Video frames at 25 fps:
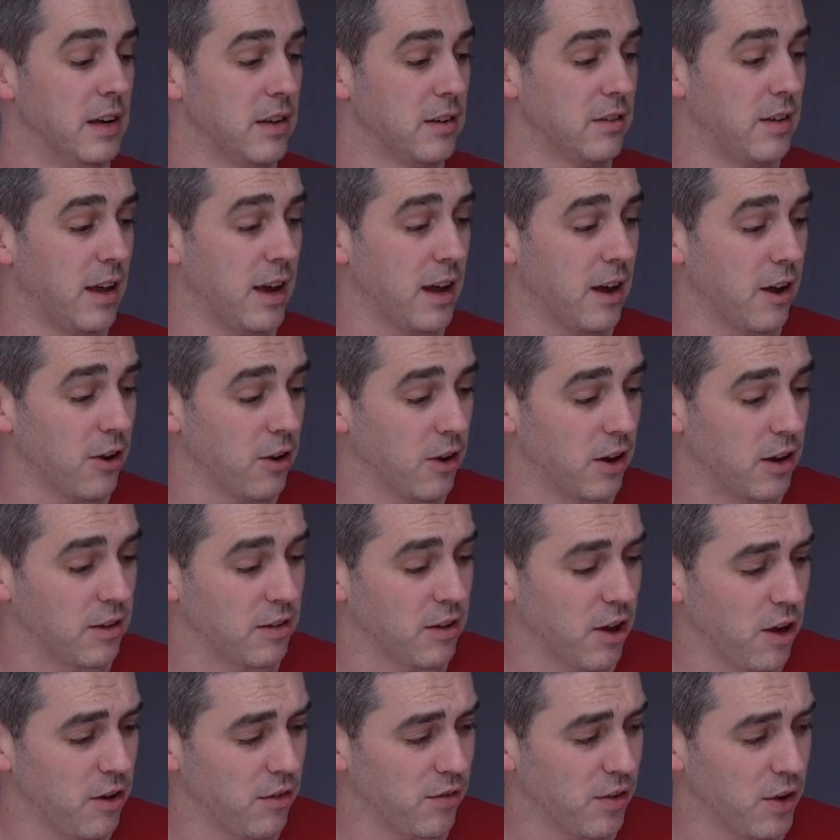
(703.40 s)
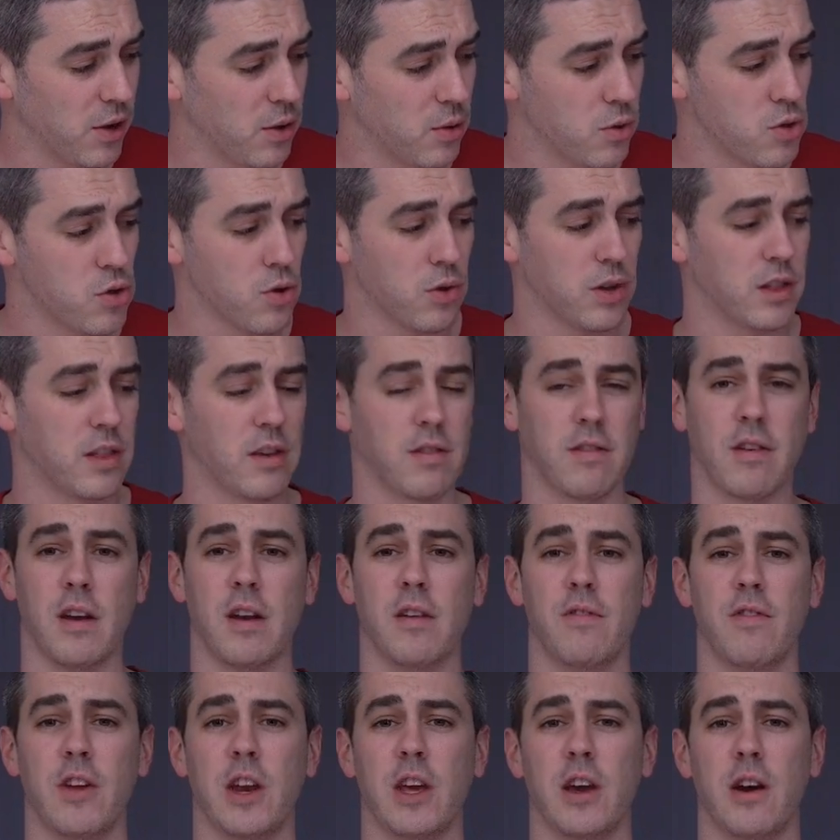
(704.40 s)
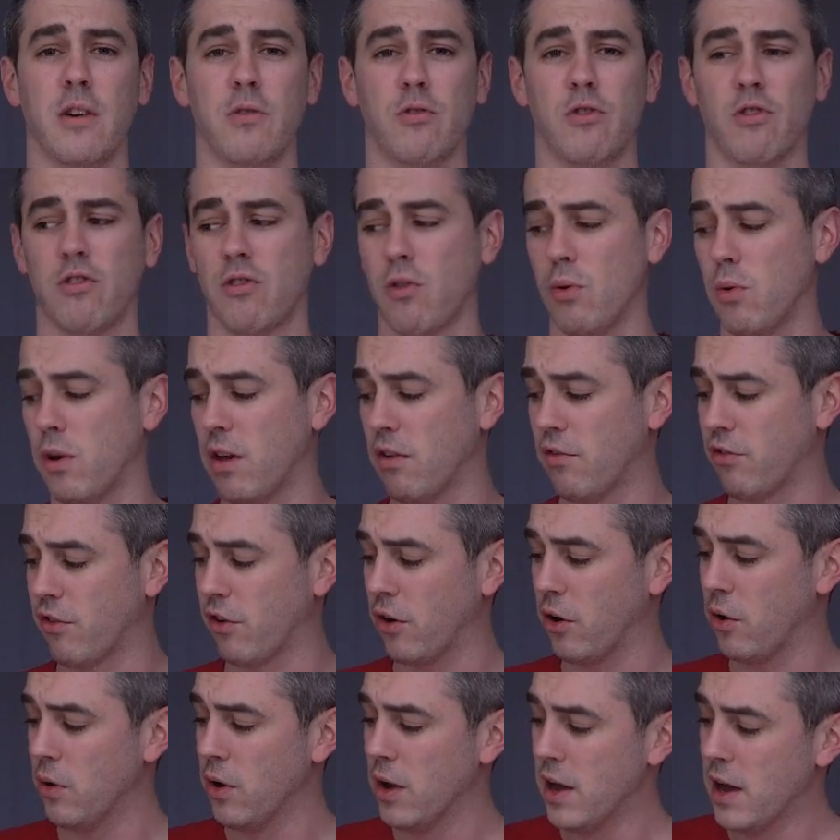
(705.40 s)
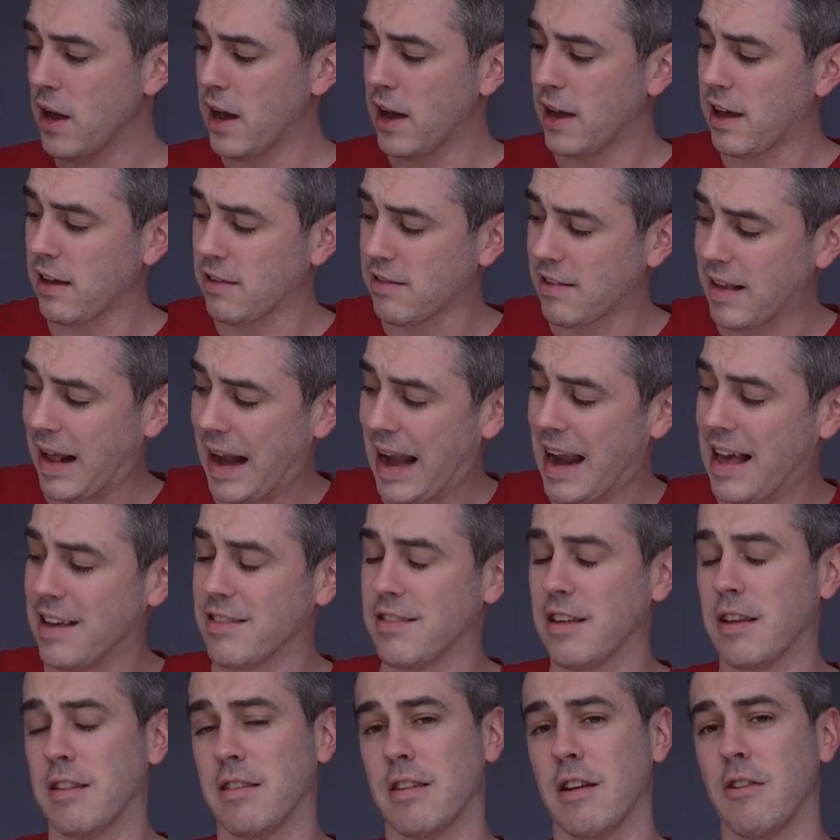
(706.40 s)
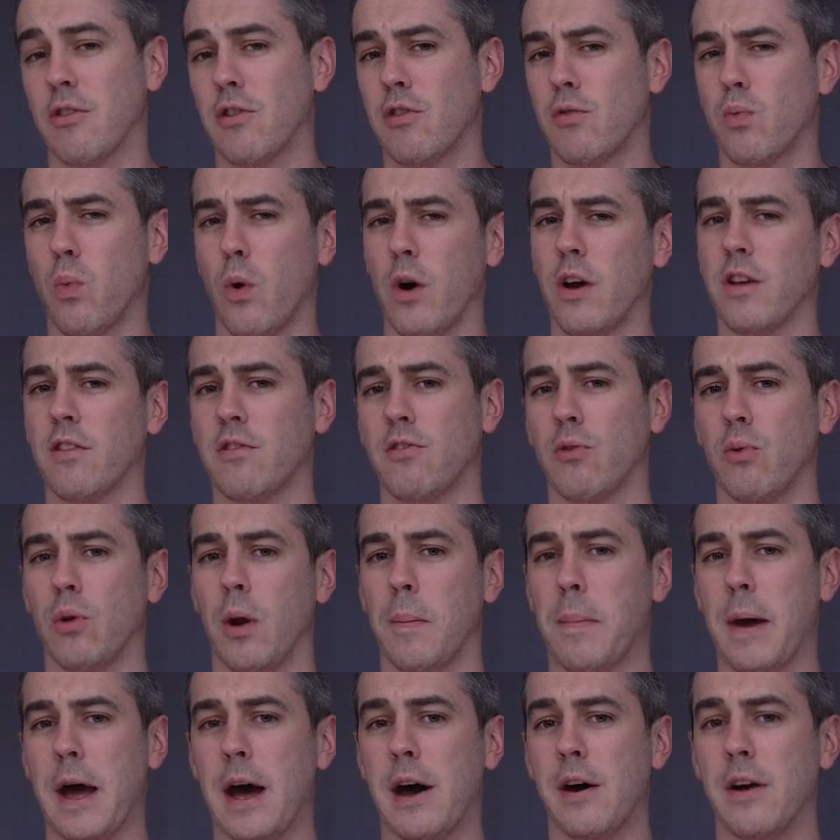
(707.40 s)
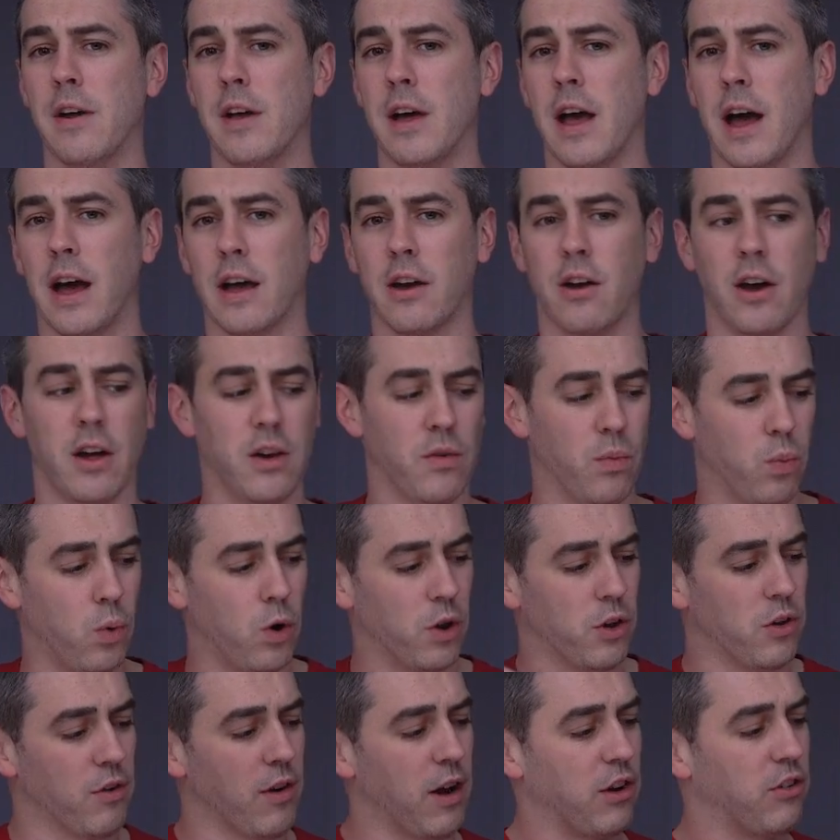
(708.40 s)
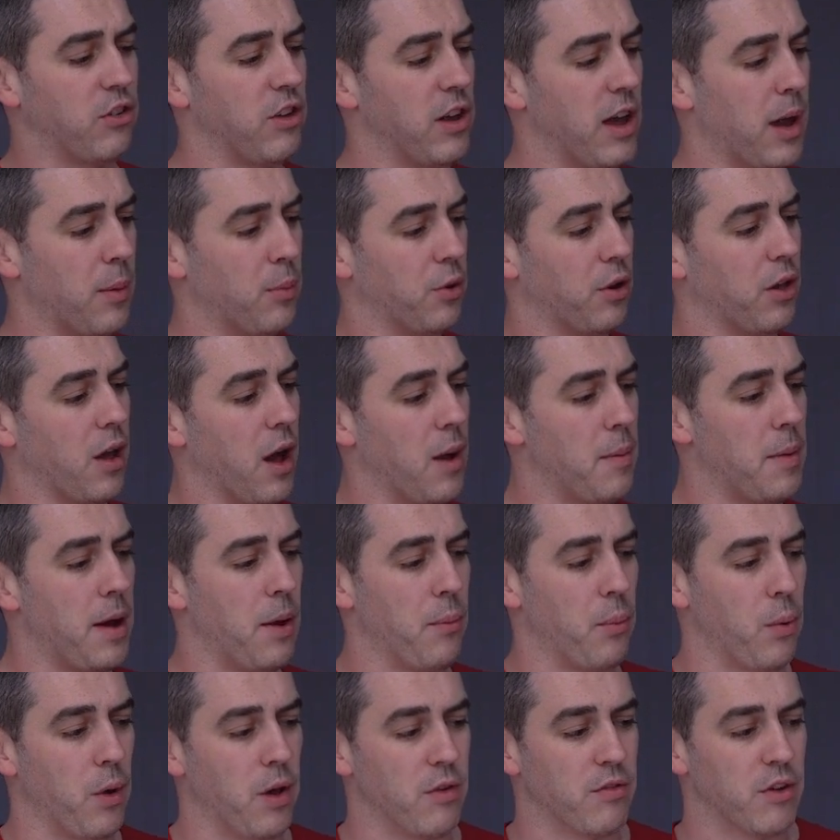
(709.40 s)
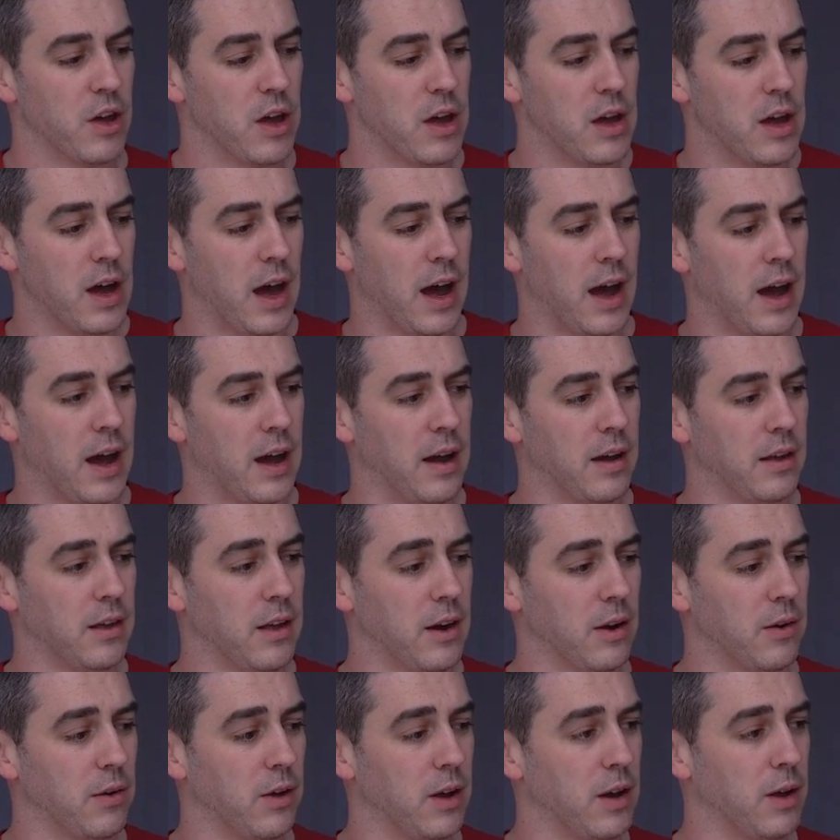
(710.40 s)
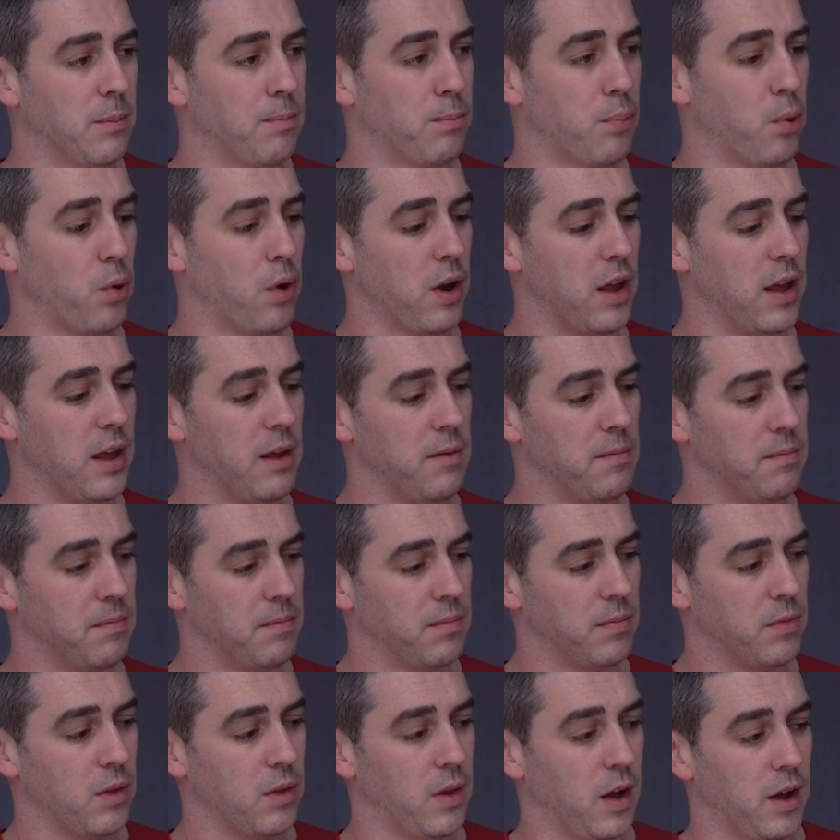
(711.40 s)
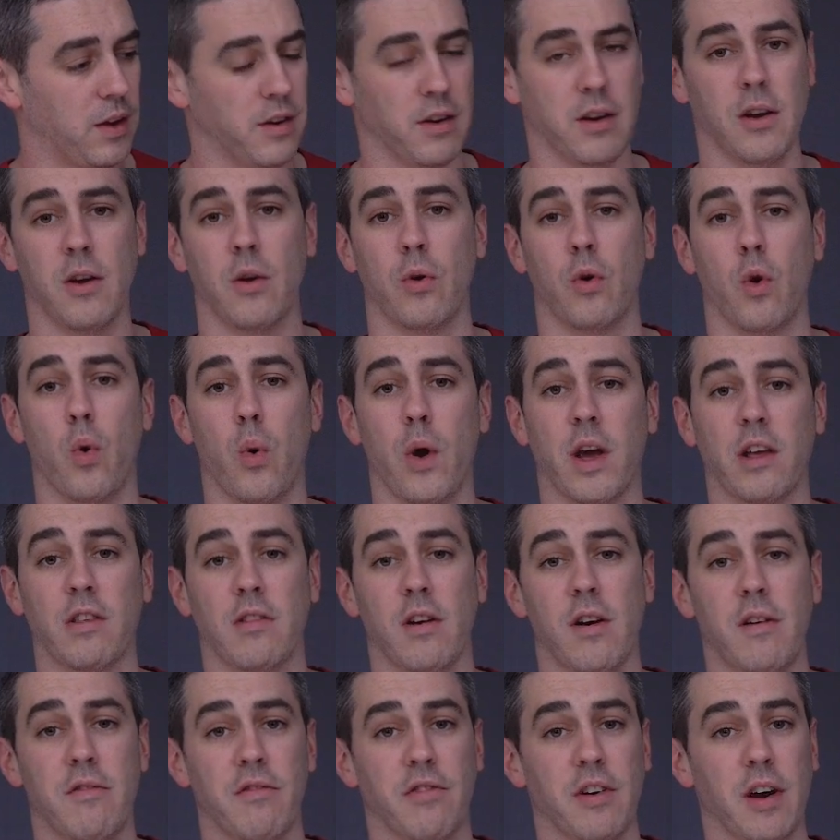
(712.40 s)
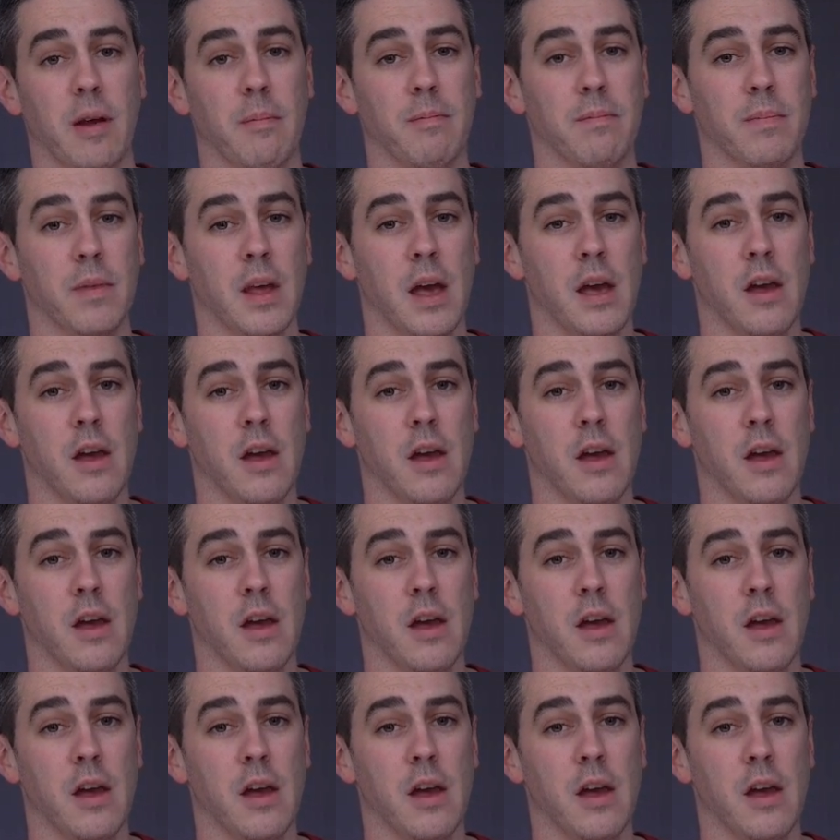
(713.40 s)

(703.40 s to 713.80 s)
So there you go, guys. Hopefully you enjoyed this kind of video, just talking through, I guess, the Classic series, what it's all about and kind of what you're actually able to come up with, you know, in a pretty, I don't know, quick time frame.